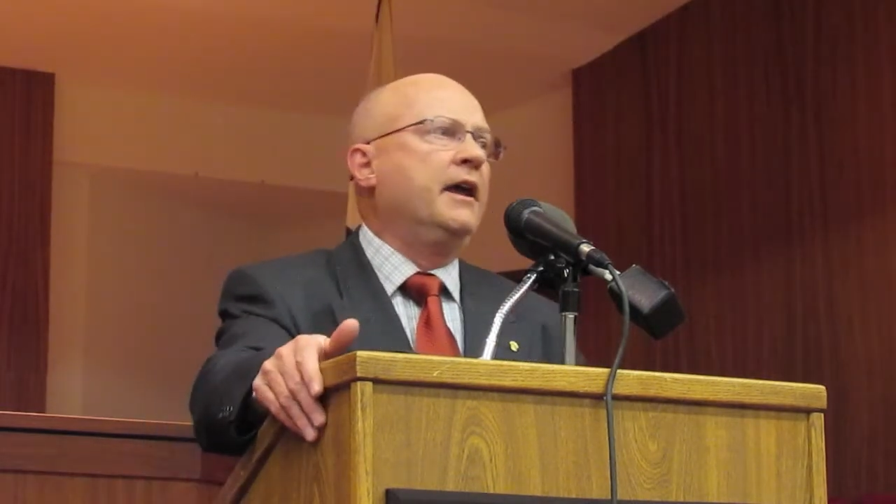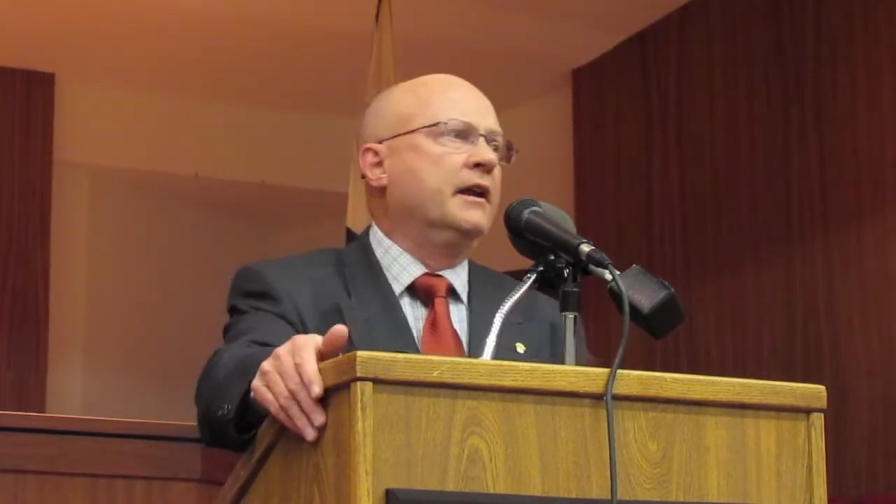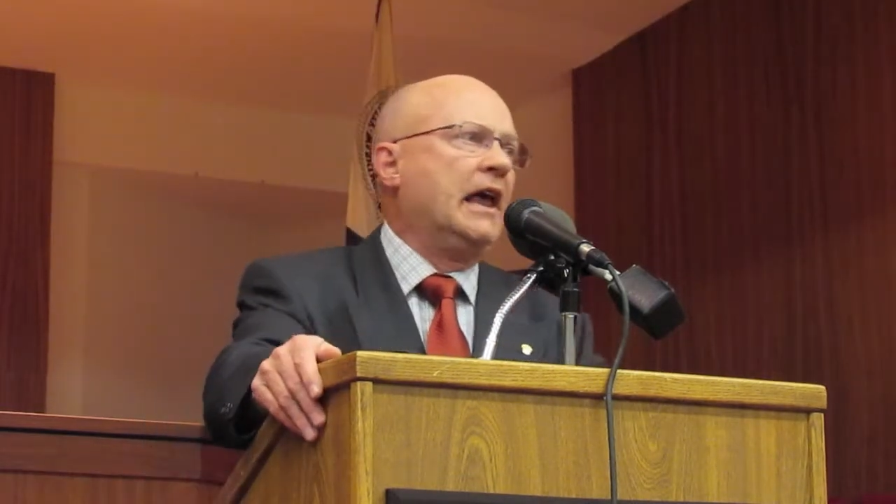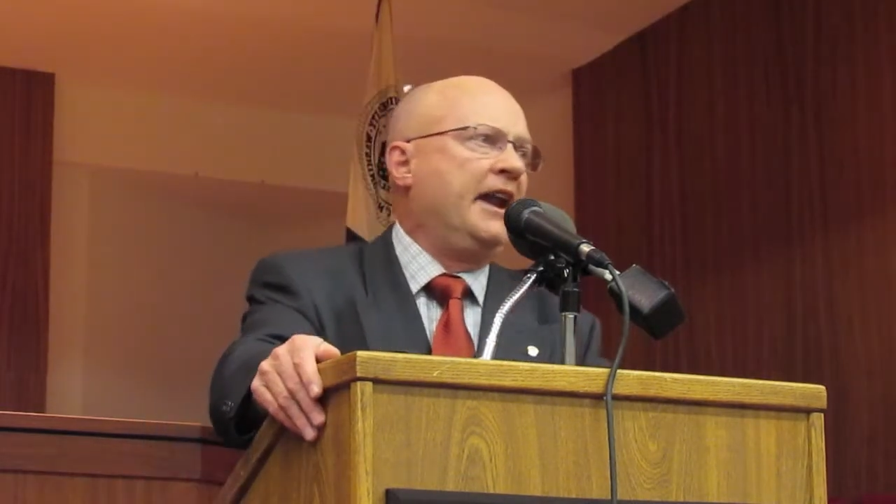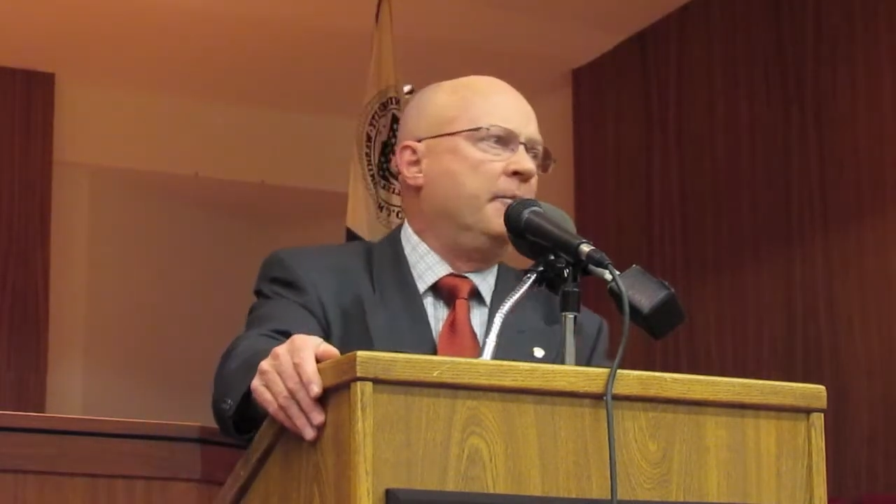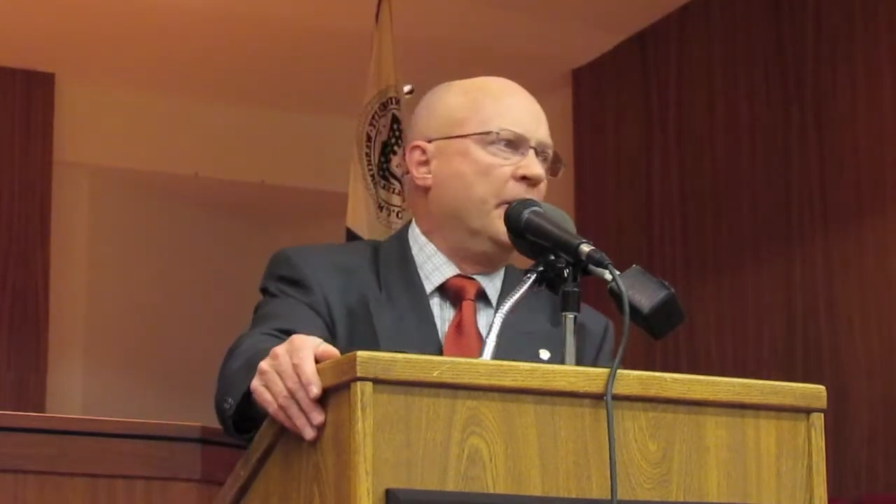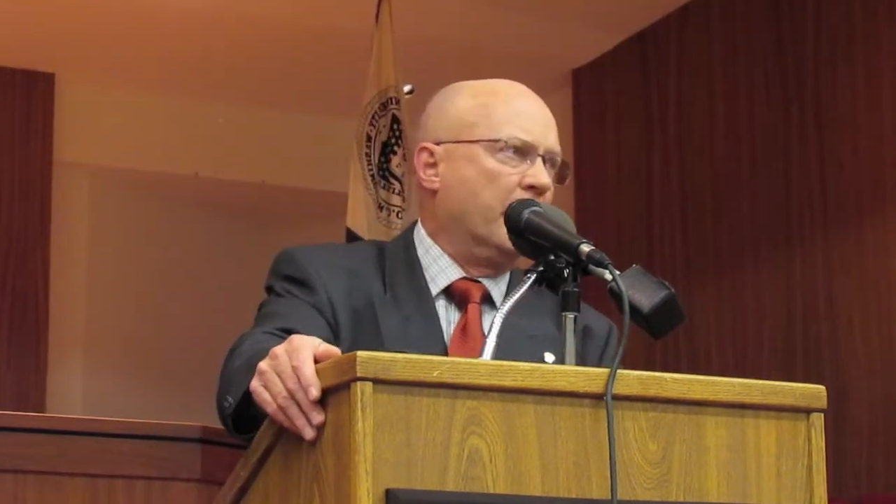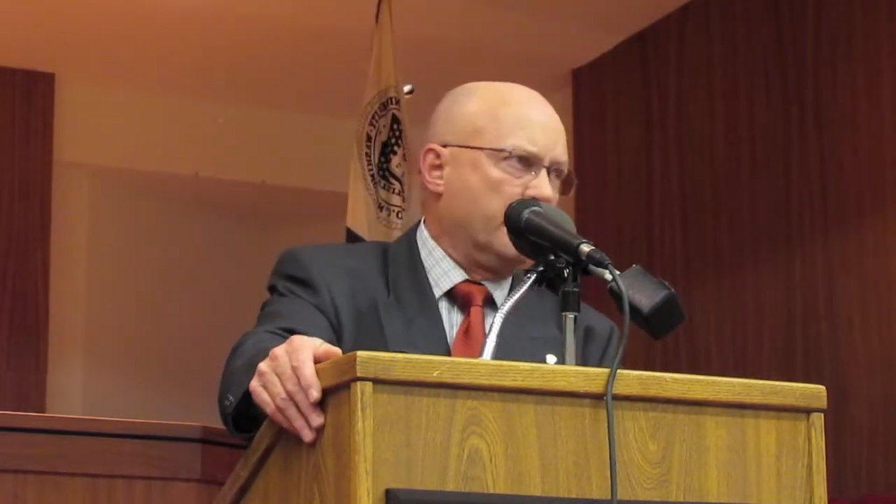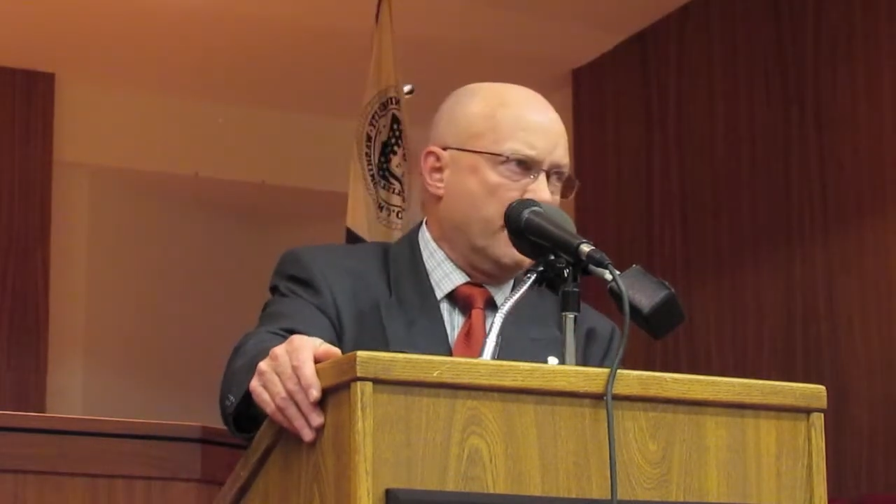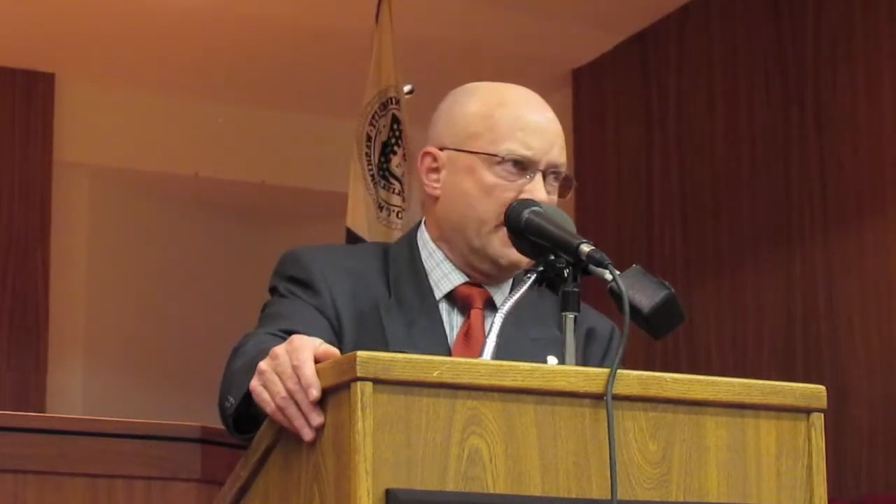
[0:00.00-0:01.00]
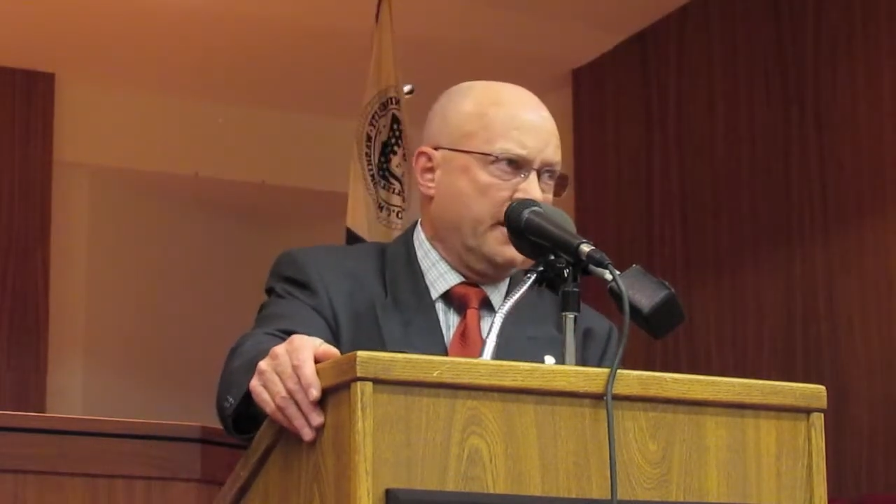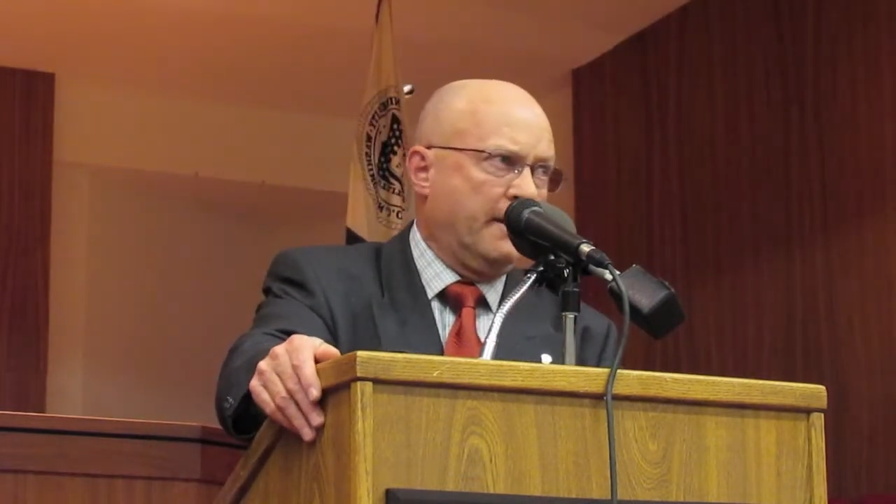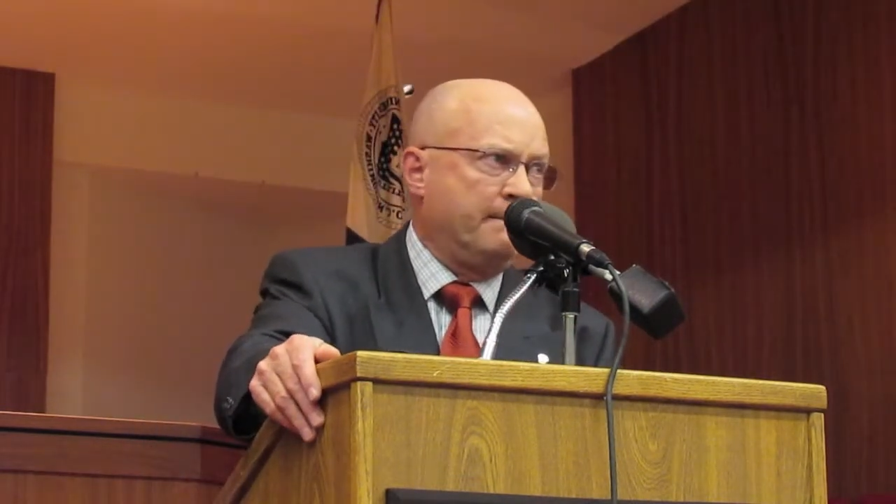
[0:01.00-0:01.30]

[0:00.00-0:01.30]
in Latin America right